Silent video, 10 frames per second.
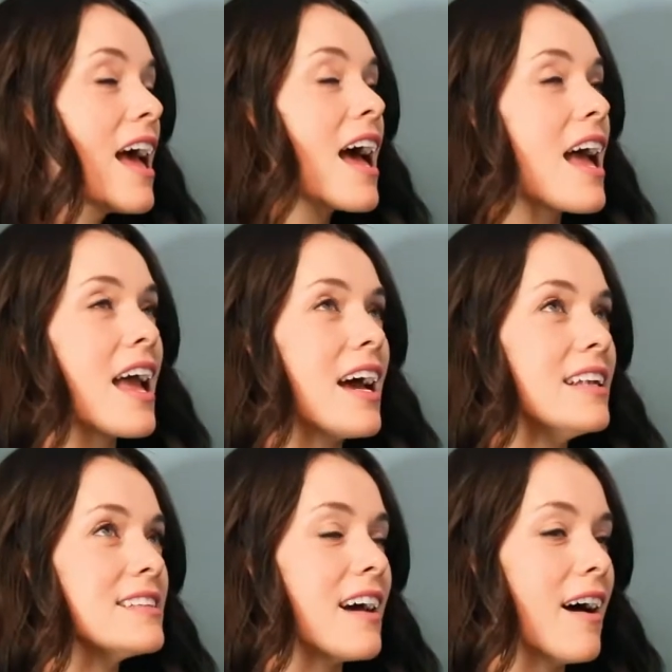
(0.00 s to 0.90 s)

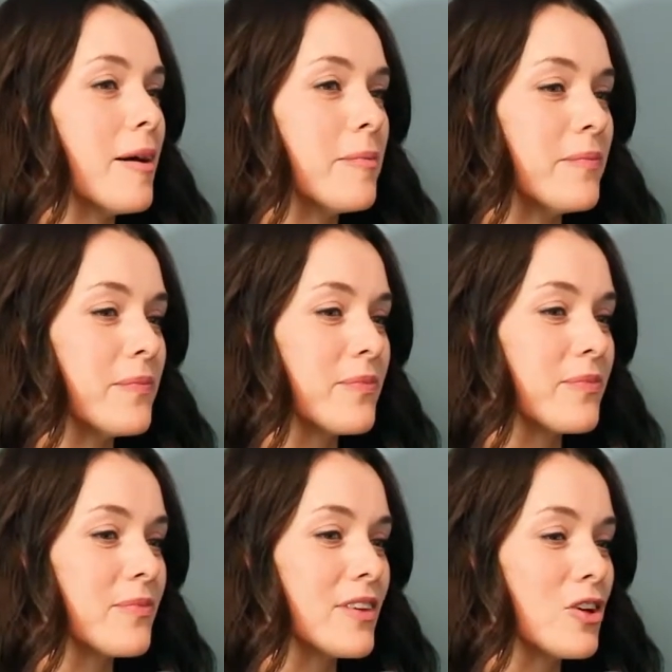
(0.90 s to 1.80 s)
And
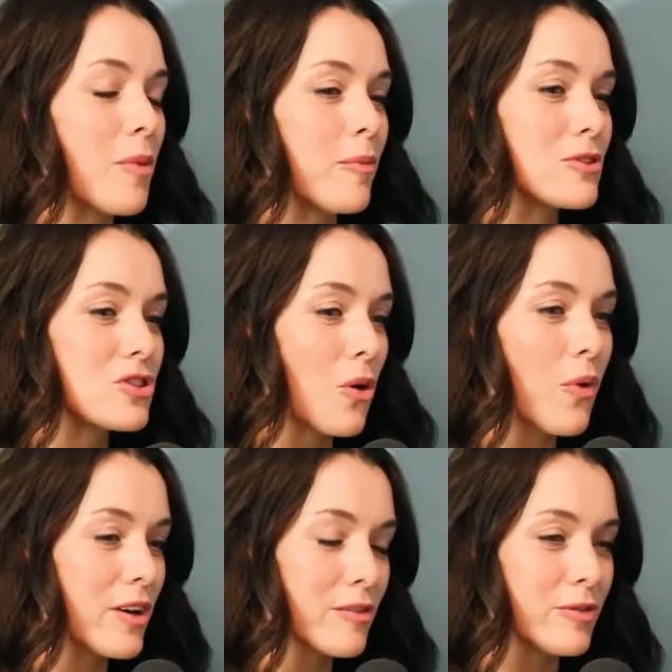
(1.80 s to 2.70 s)
your mom was so
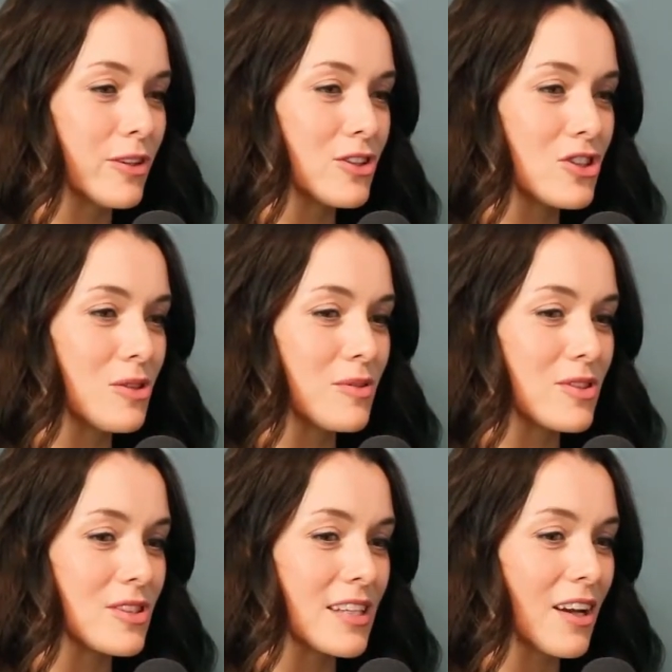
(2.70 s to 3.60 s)
wonderful, and she was
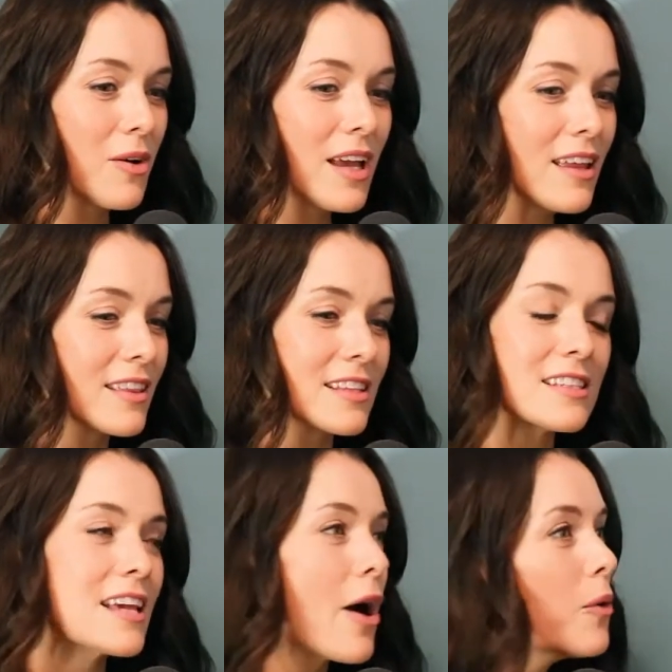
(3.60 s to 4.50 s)
just like, oh yeah, this
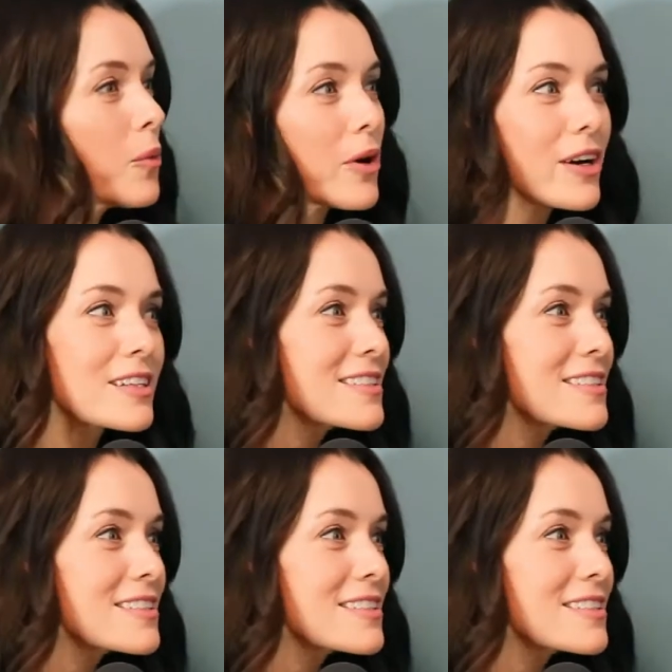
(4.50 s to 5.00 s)
is how it works.